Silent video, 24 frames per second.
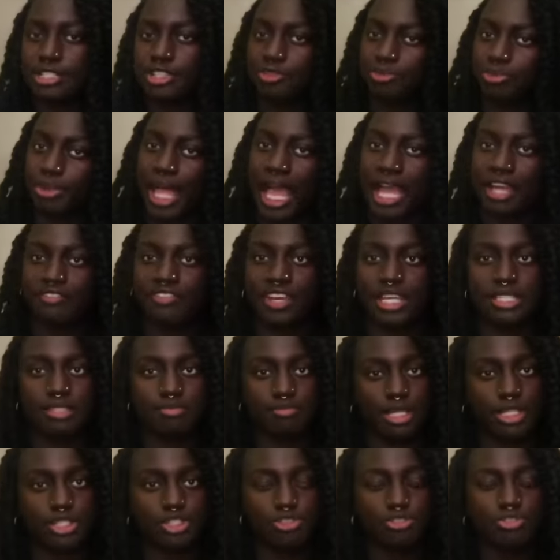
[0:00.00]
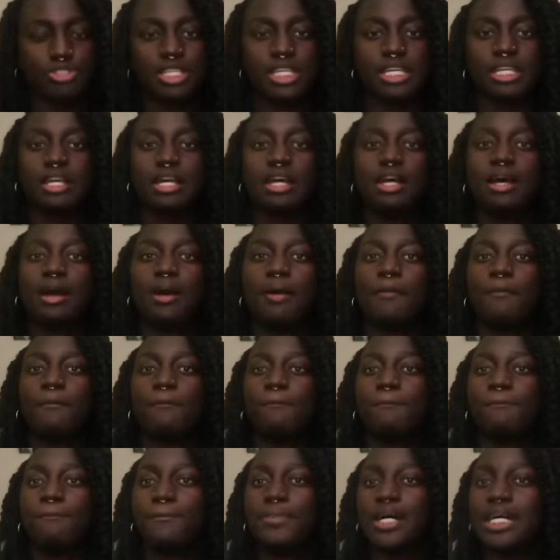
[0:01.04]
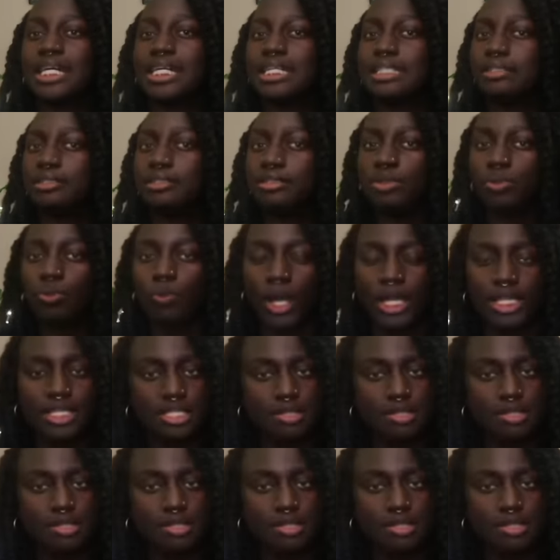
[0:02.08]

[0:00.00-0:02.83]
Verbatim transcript: of blackface minstrelsy, but white